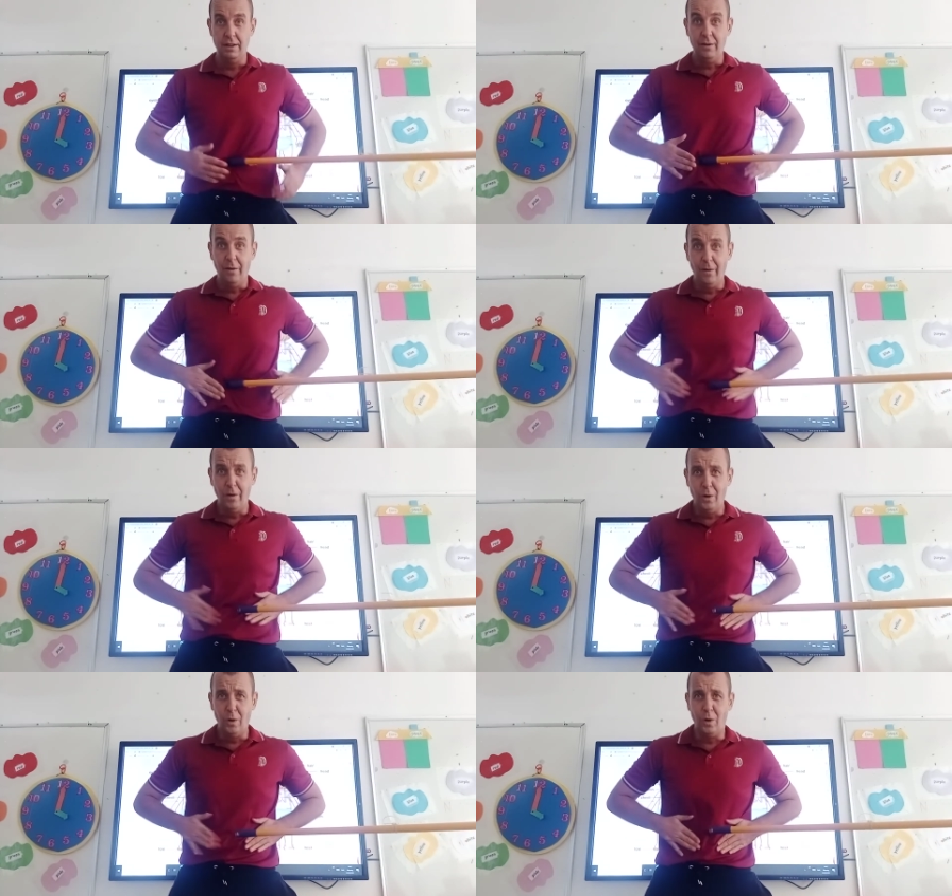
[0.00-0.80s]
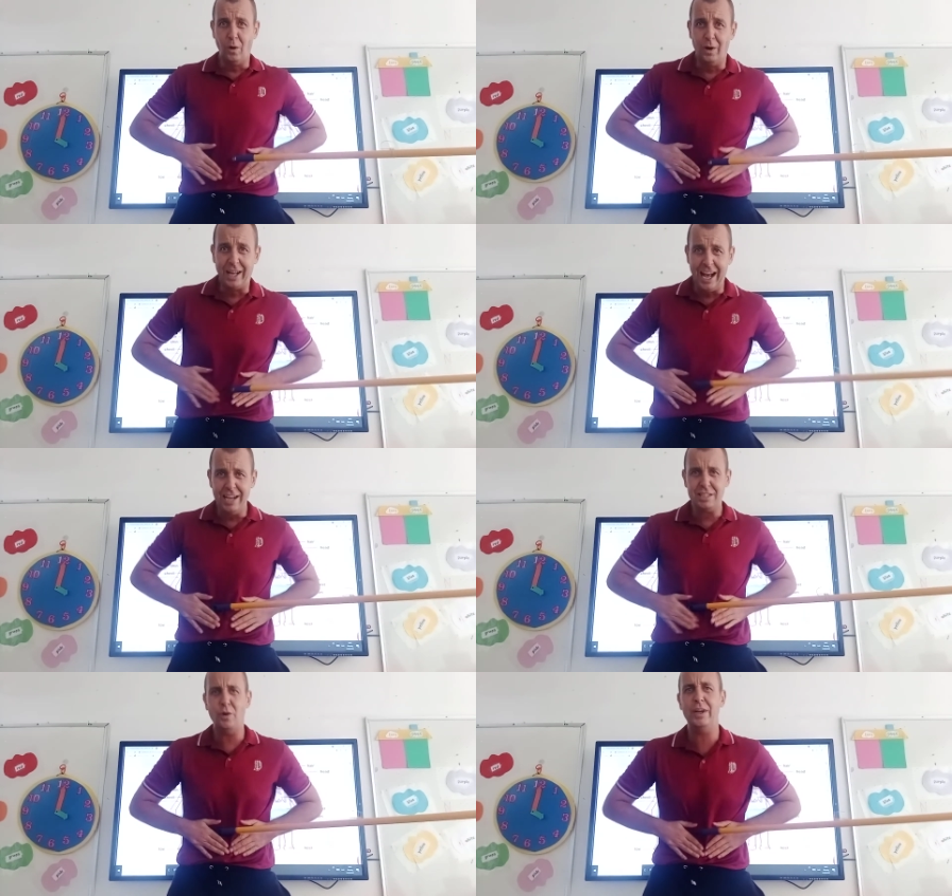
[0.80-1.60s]
Oh,
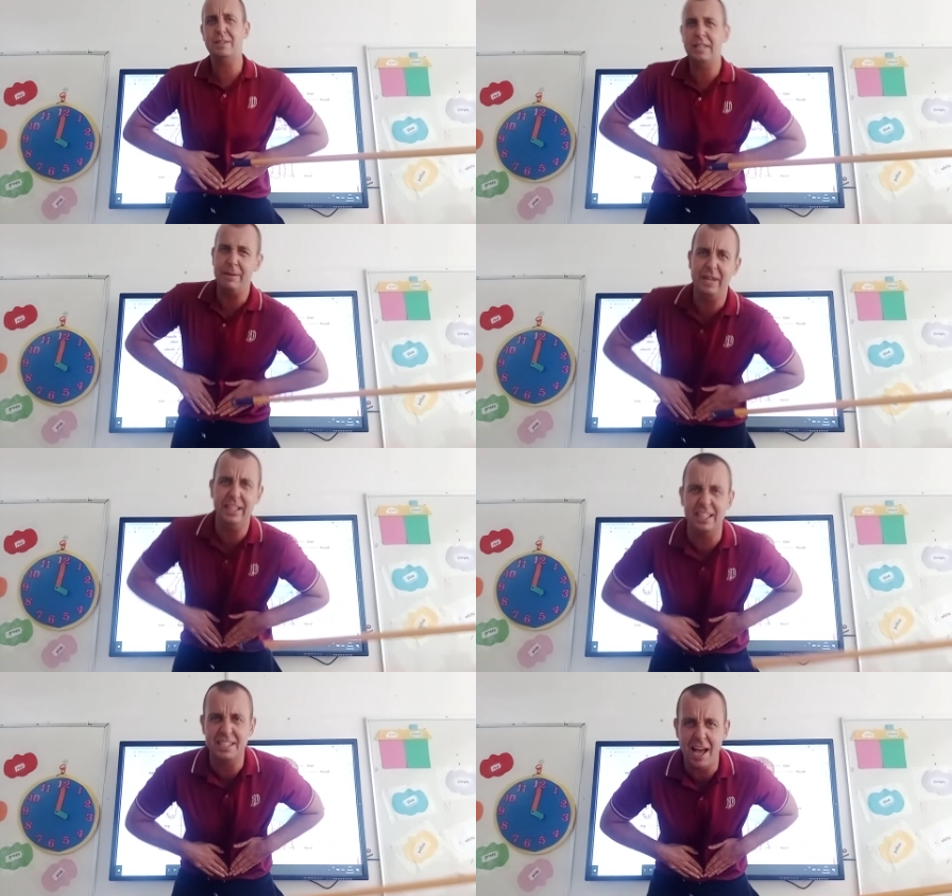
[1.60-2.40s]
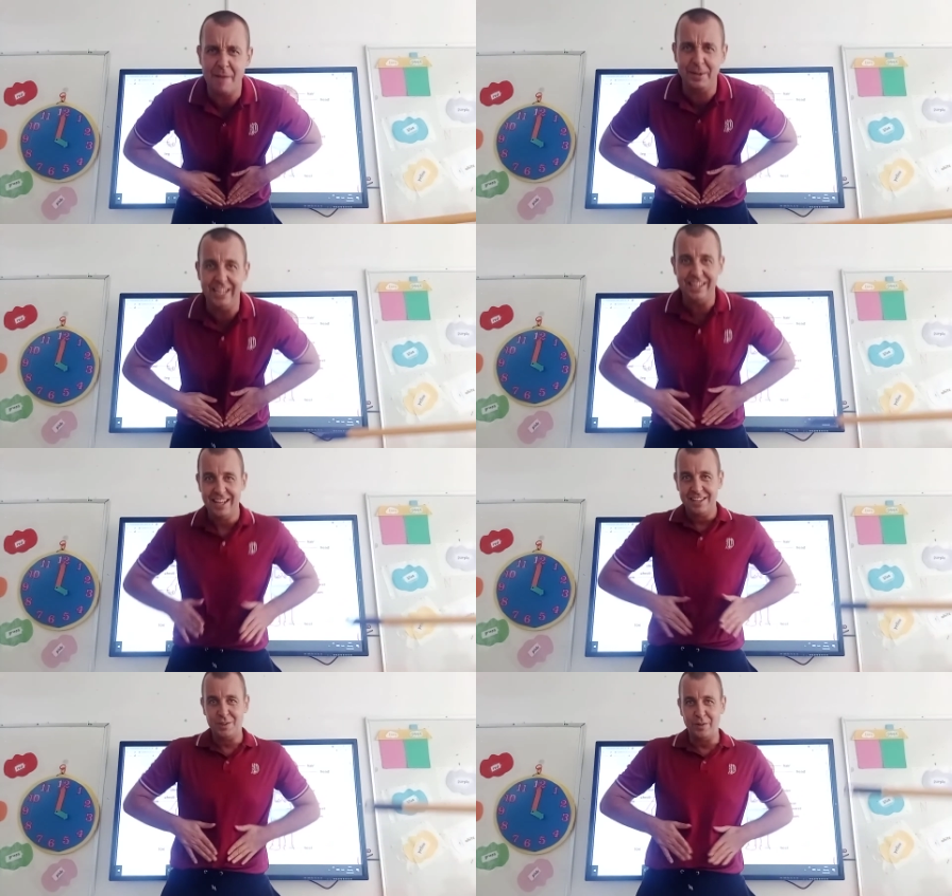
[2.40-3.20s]
guys, always hit me in the
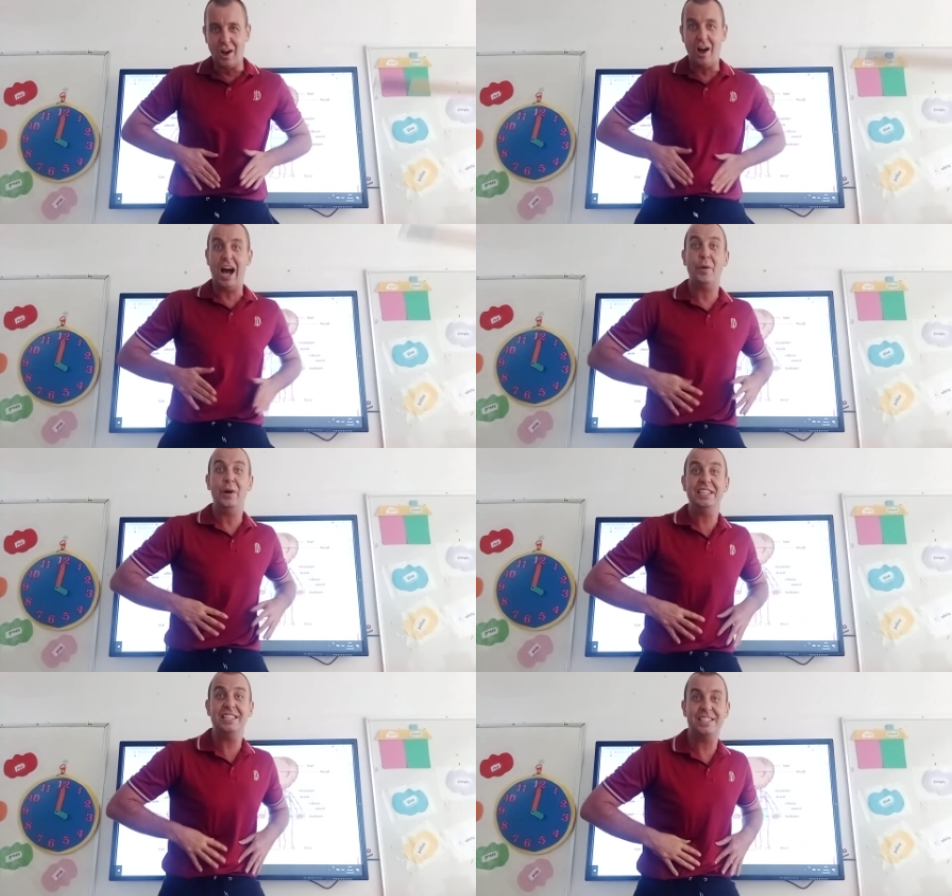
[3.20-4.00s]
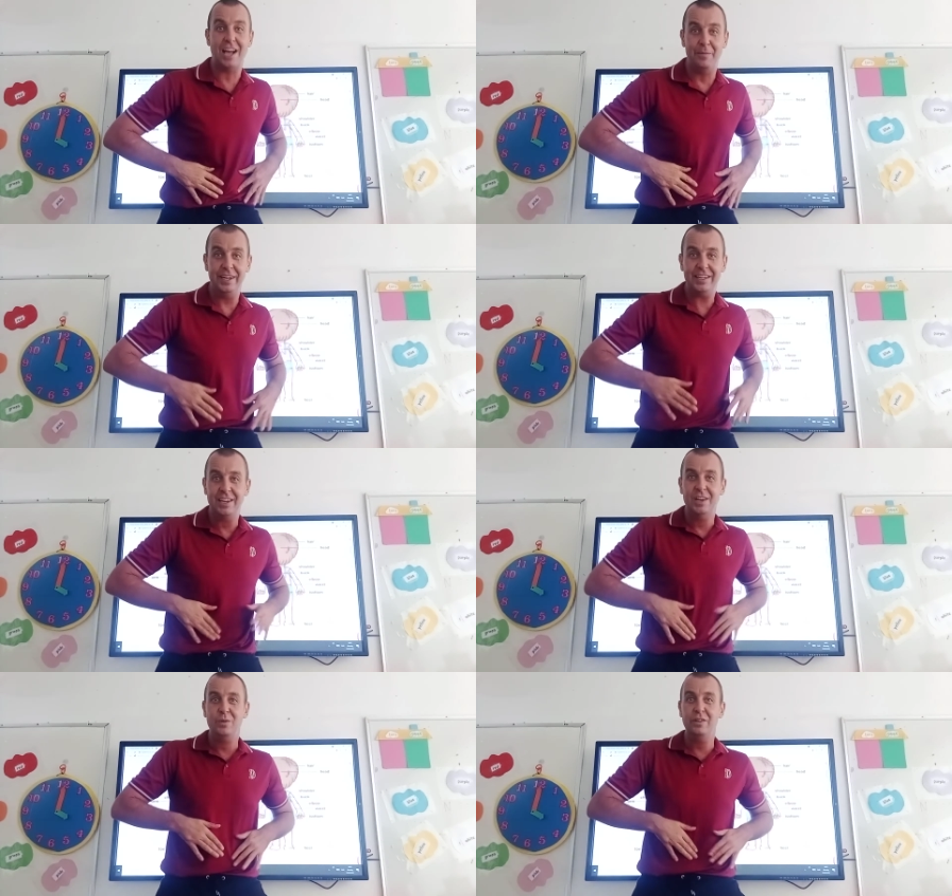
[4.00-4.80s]
tummy. So we've got our
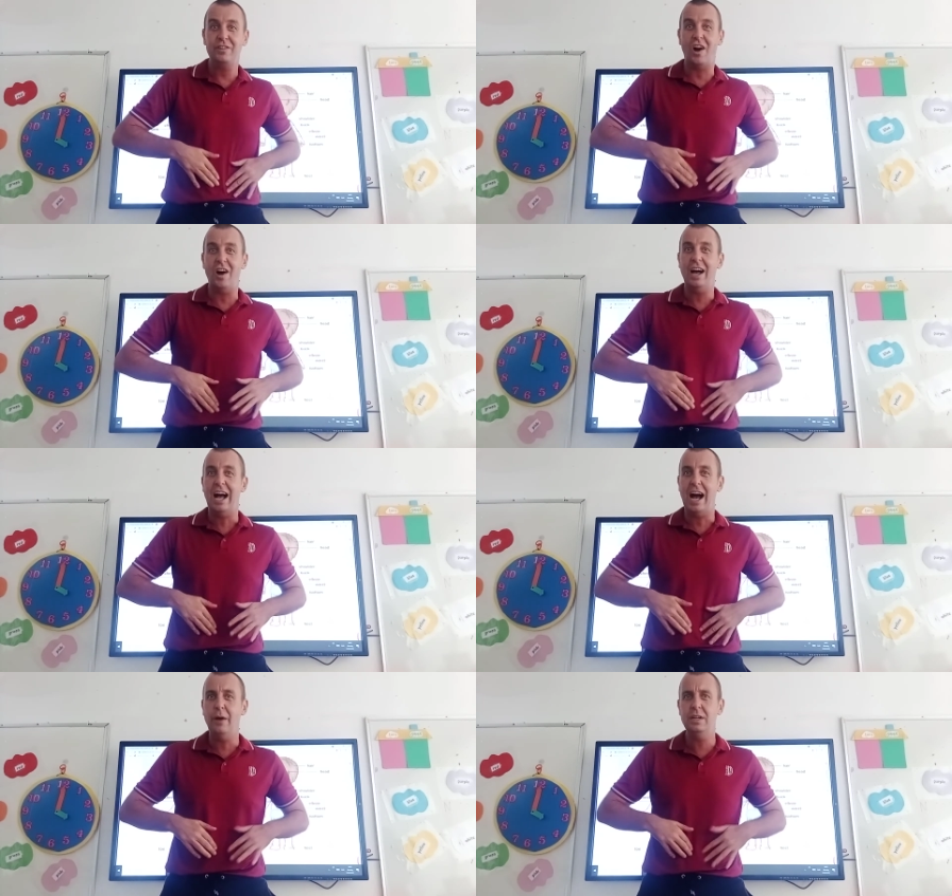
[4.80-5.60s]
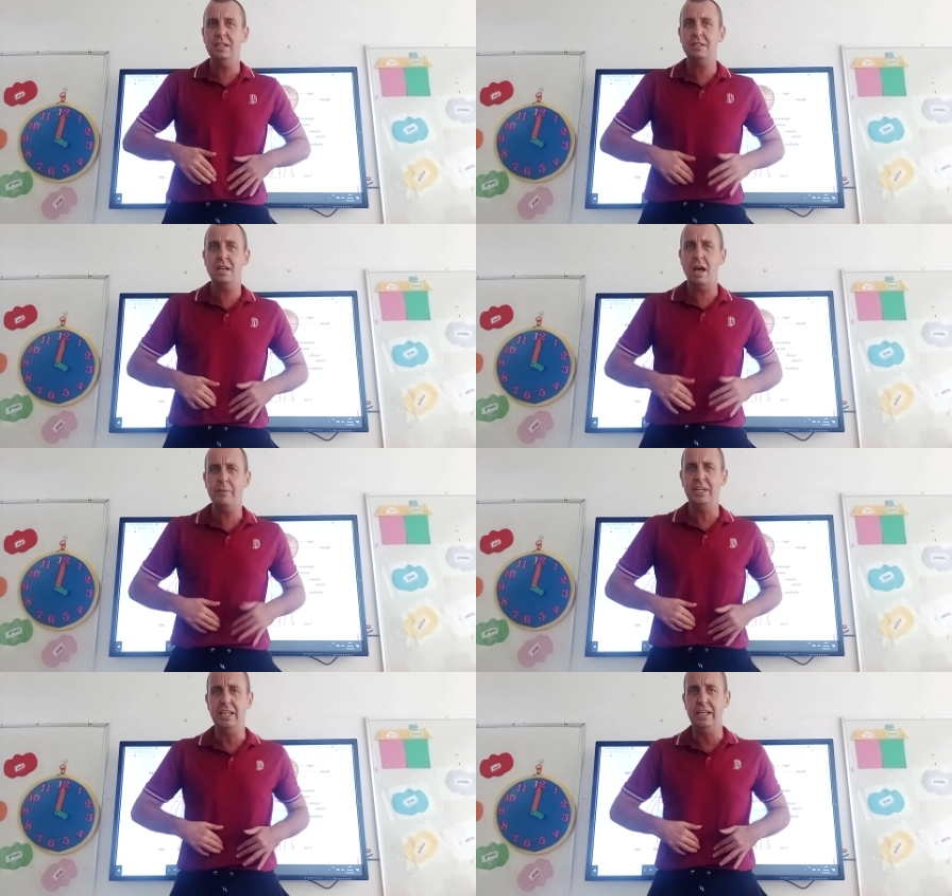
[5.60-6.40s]
stomach, we've got our
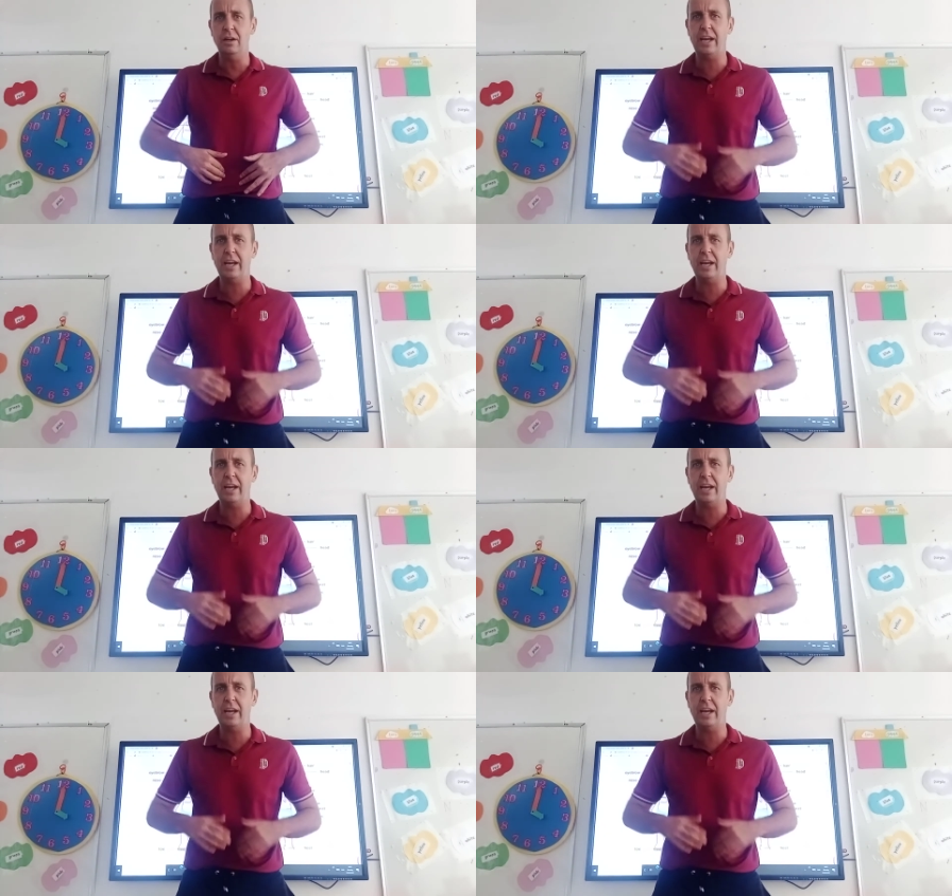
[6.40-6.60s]
tummy.